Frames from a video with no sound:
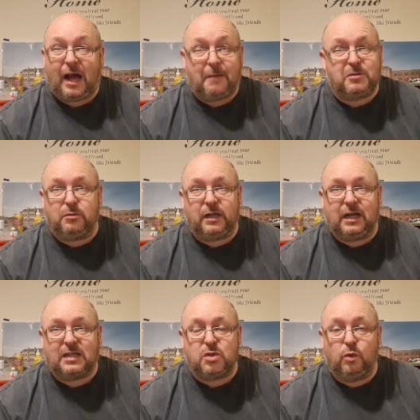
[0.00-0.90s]
Absolutely
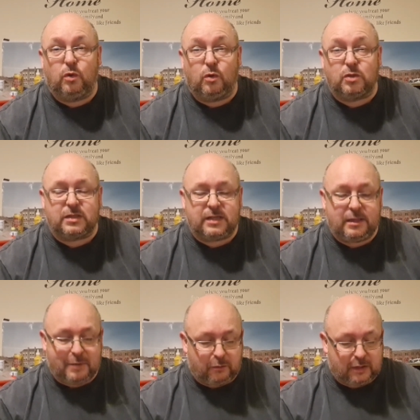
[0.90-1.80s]
class logos to
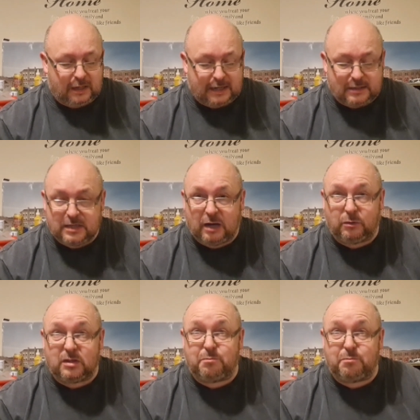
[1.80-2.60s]
see them out on the lines now.